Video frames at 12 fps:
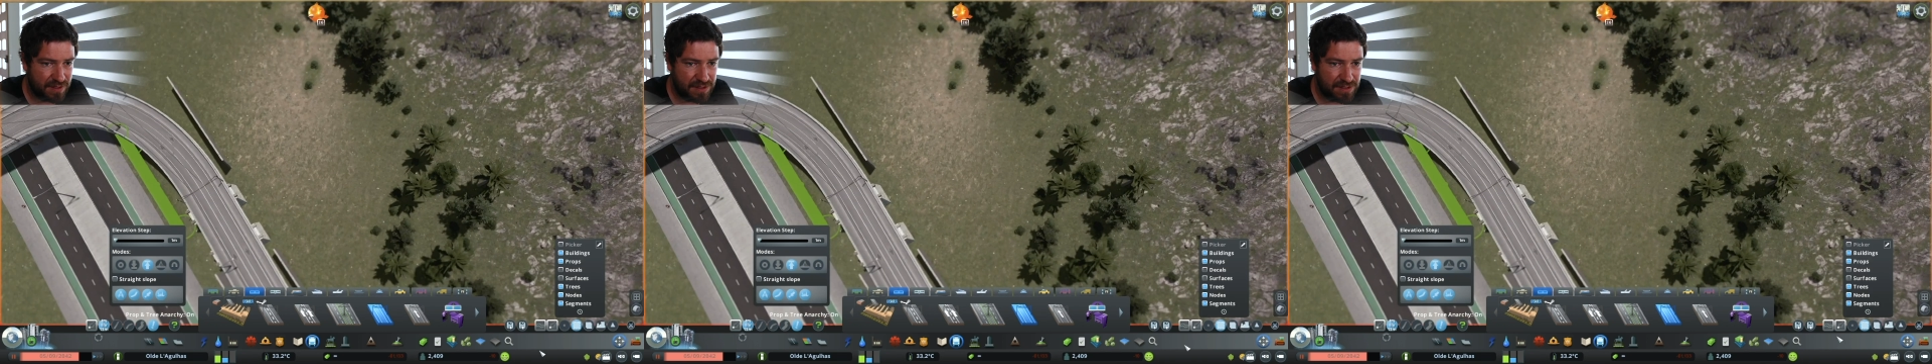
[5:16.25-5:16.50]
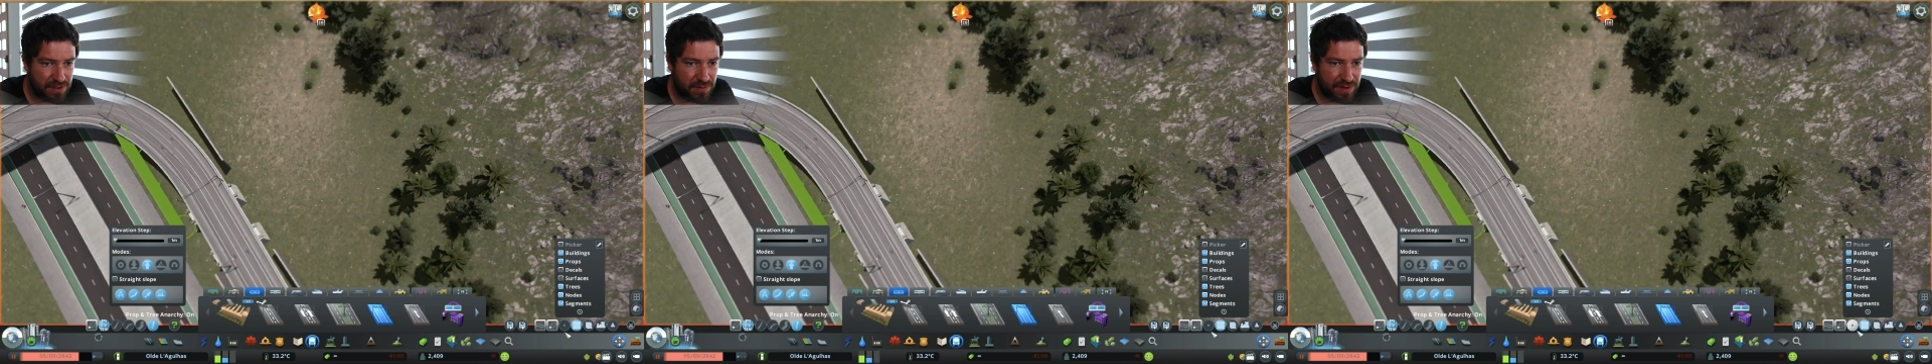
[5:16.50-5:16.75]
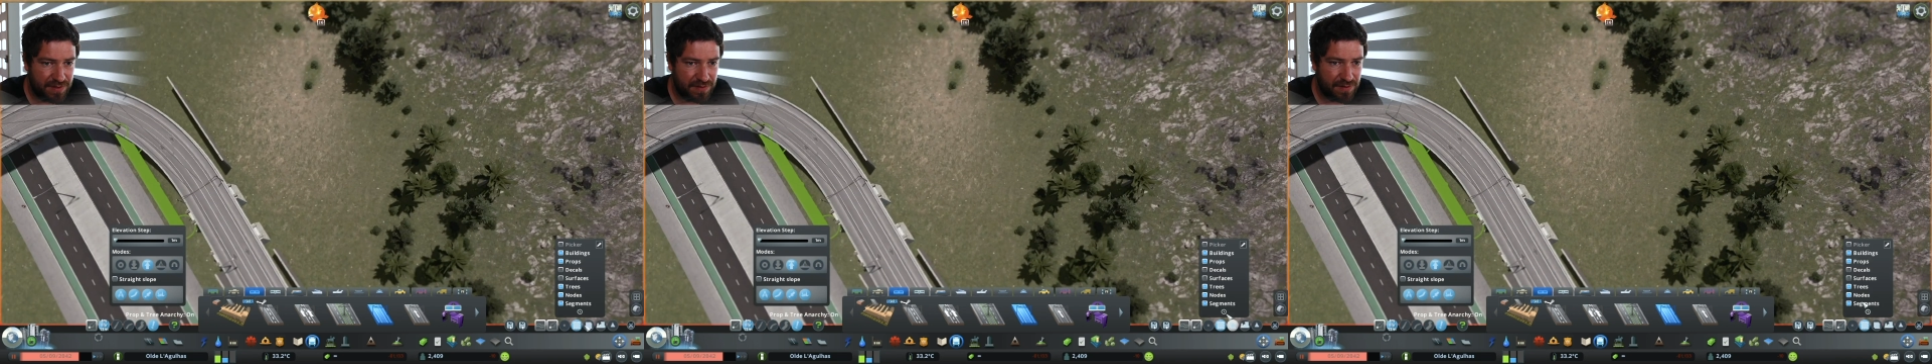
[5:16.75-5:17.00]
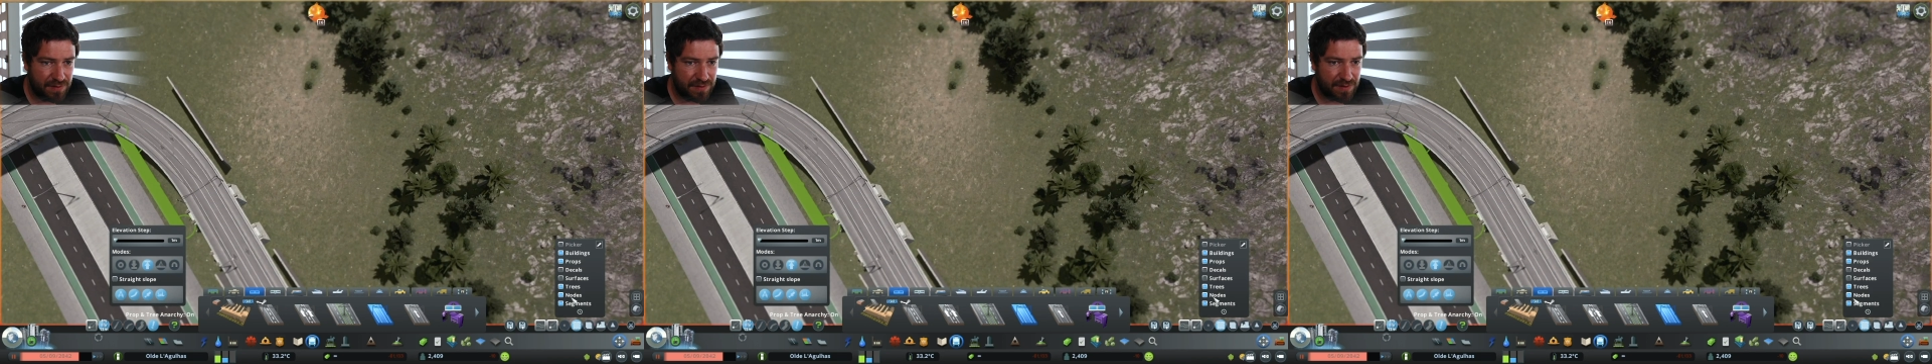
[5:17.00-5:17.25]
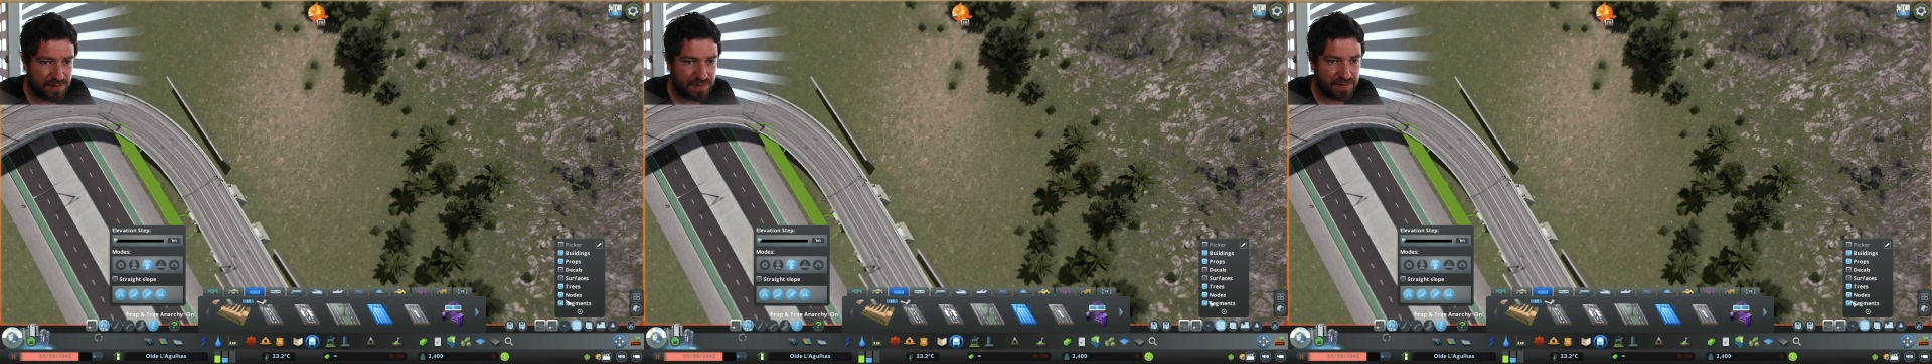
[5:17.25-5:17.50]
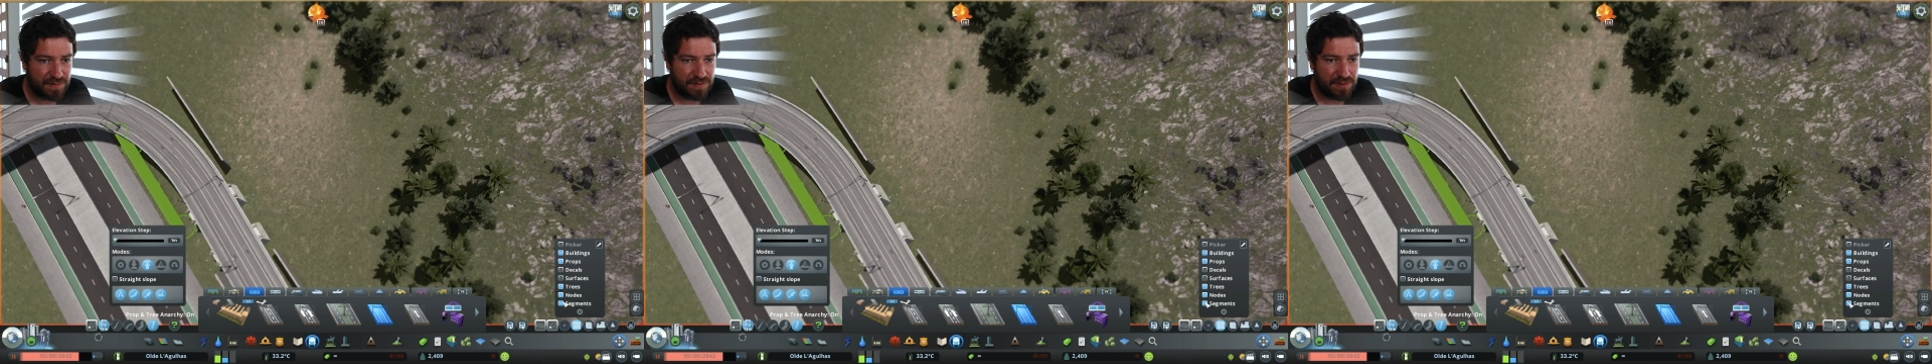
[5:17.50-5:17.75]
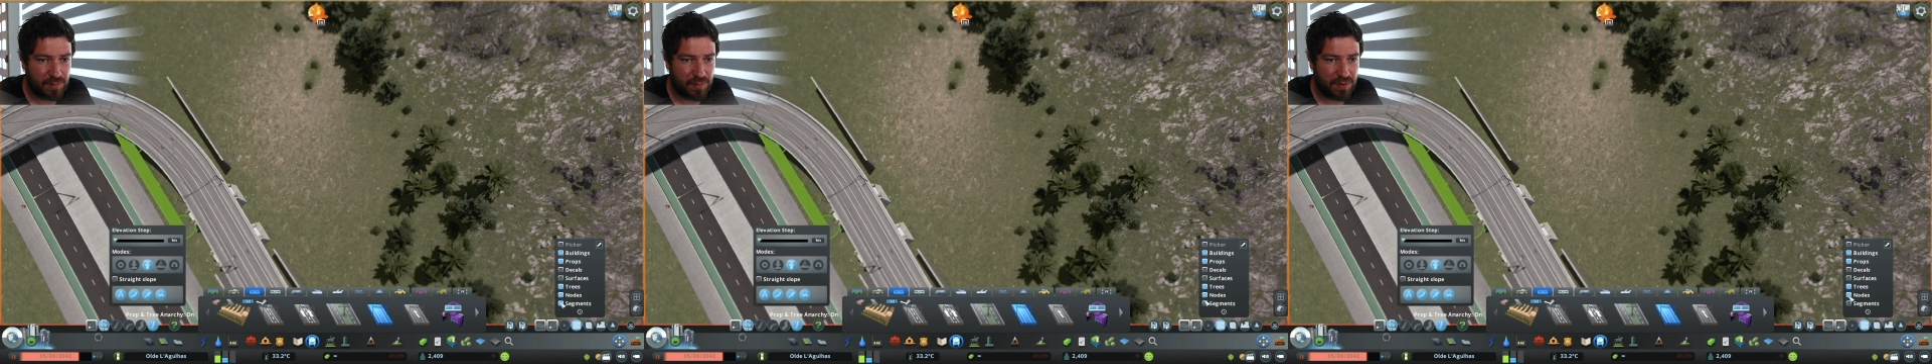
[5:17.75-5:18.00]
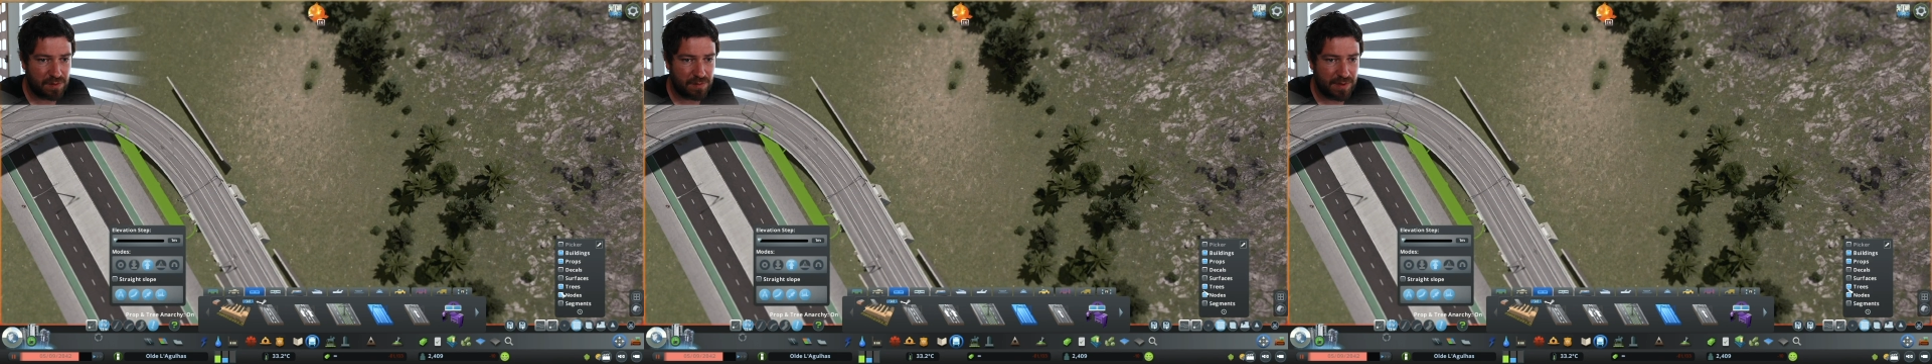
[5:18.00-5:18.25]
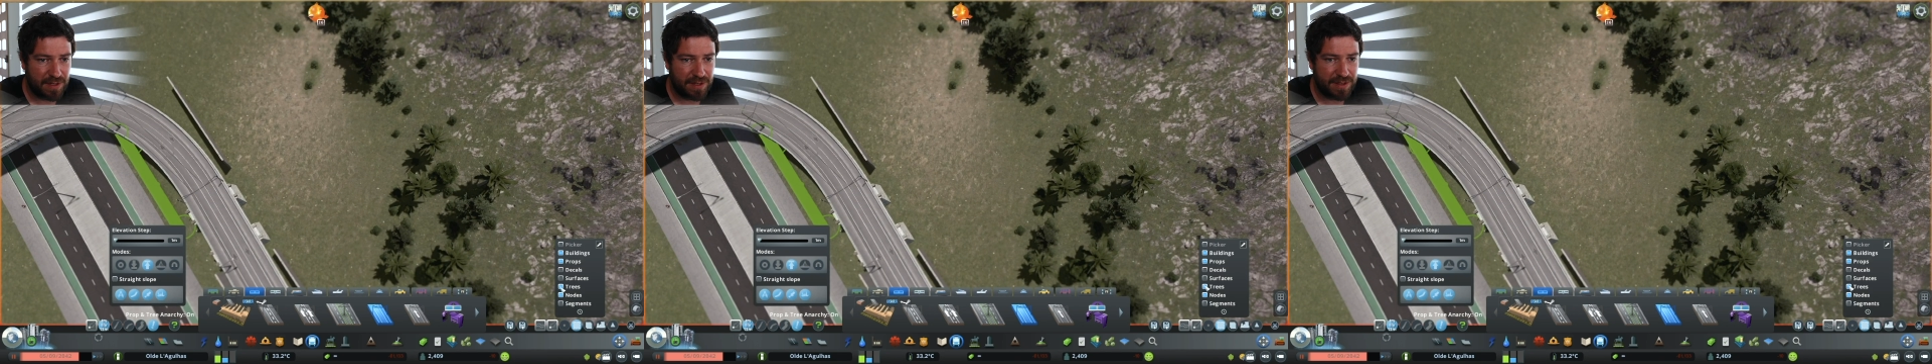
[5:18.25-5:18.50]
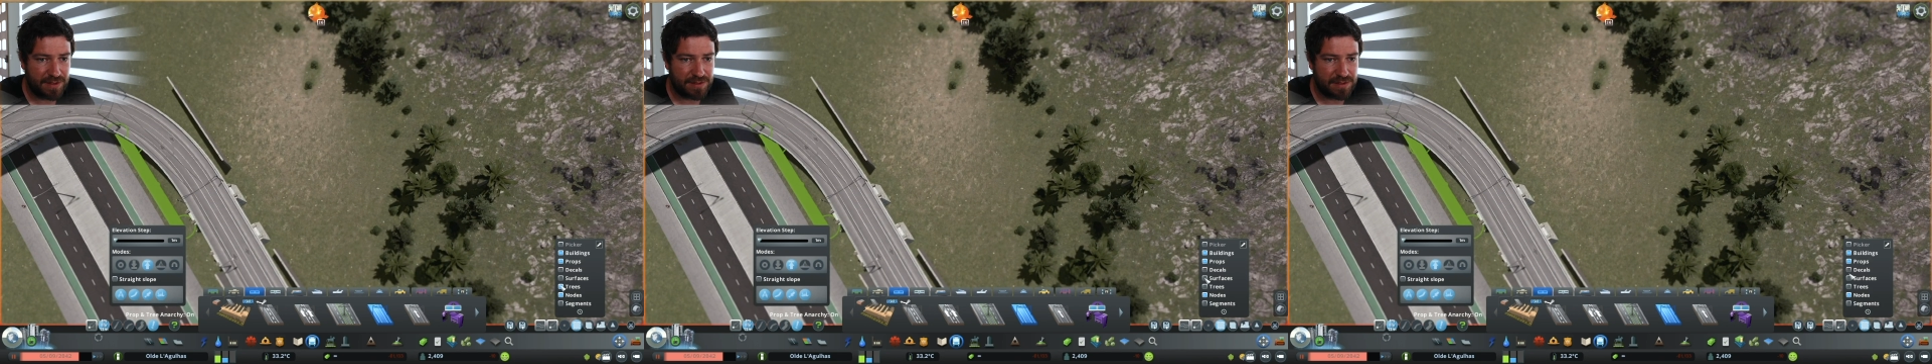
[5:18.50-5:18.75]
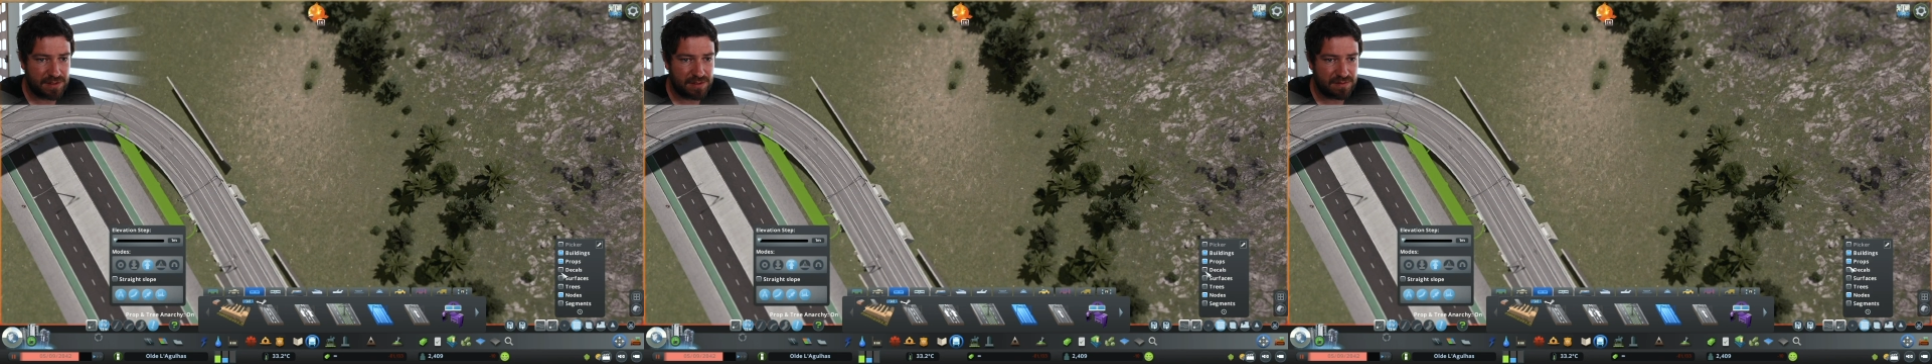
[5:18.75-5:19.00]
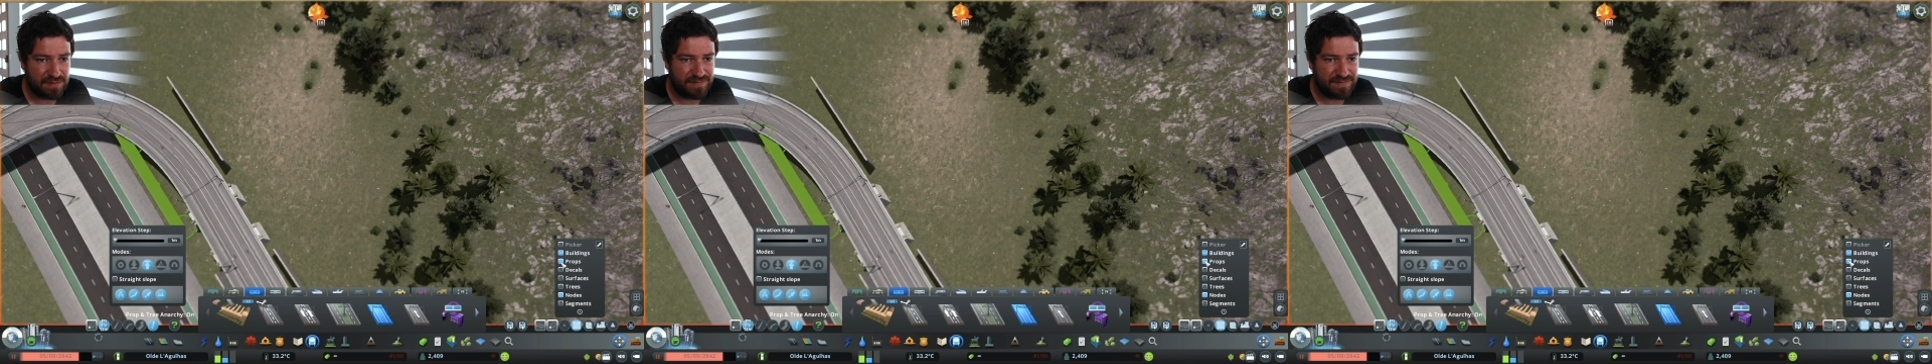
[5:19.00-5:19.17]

easier way to do this, there probably is.